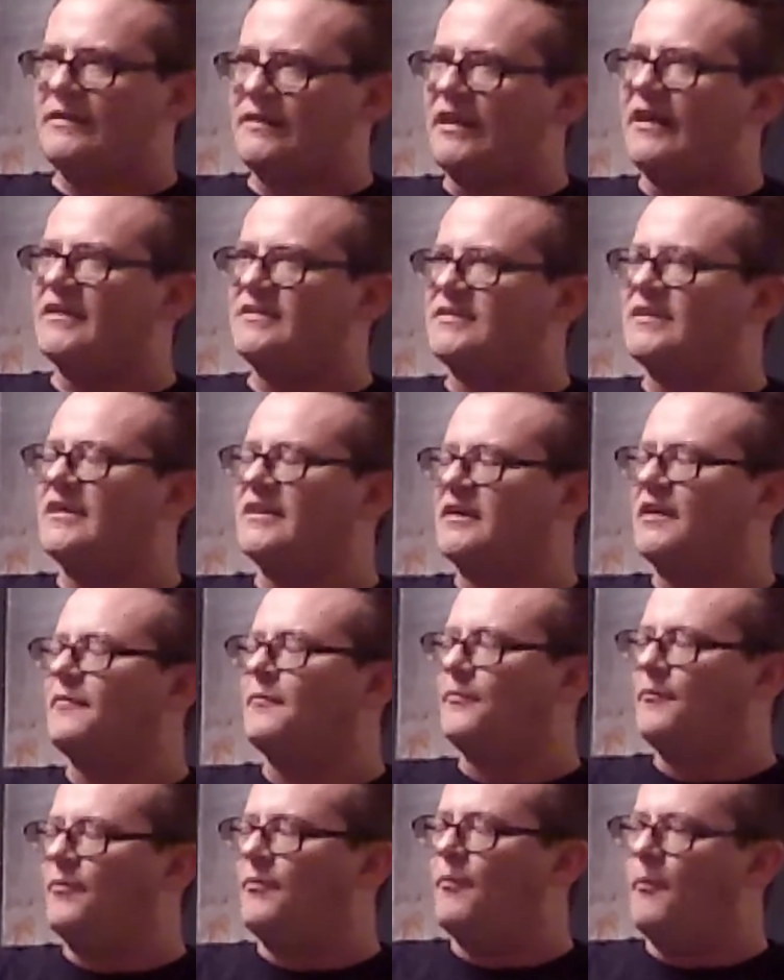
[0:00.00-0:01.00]
that's like a
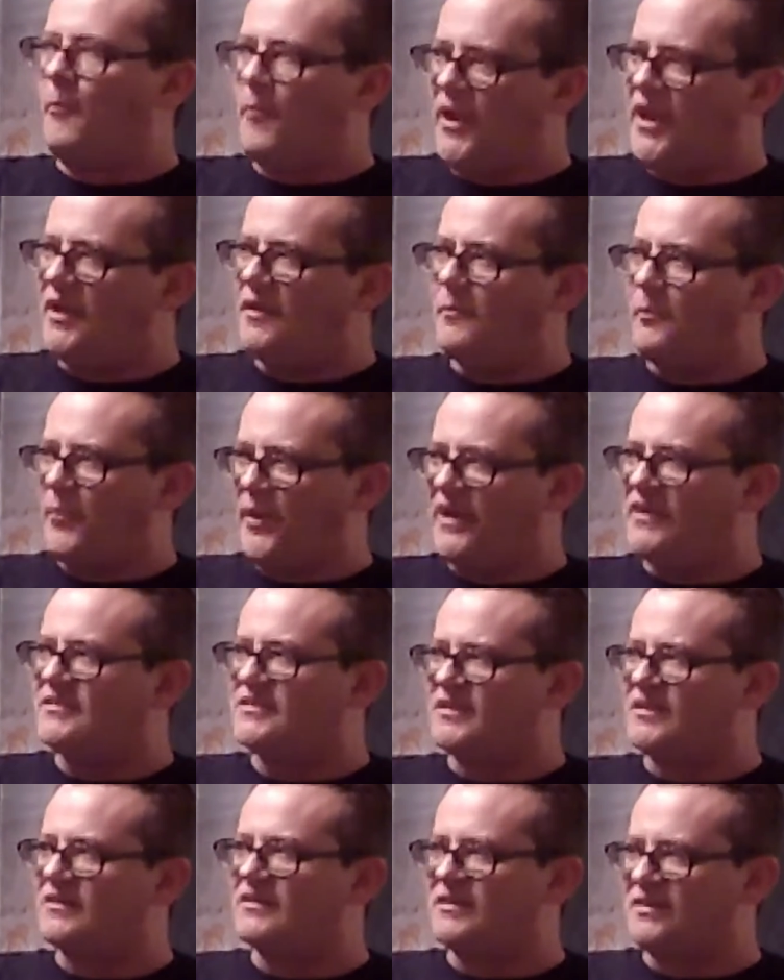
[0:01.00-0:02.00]
big
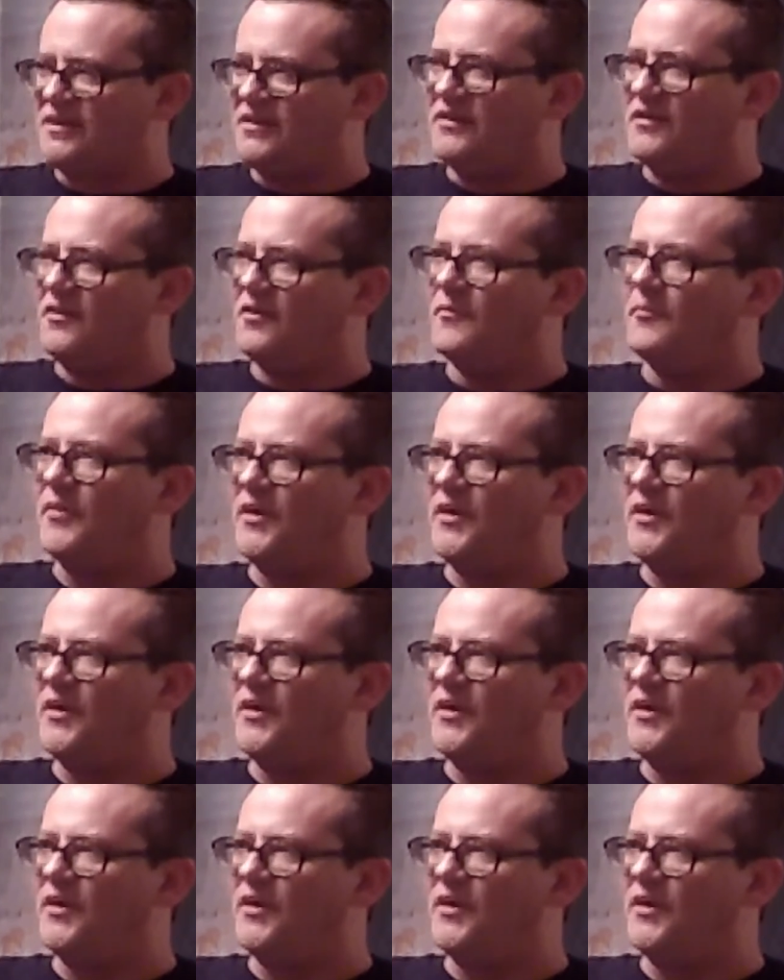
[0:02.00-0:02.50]
basic deal.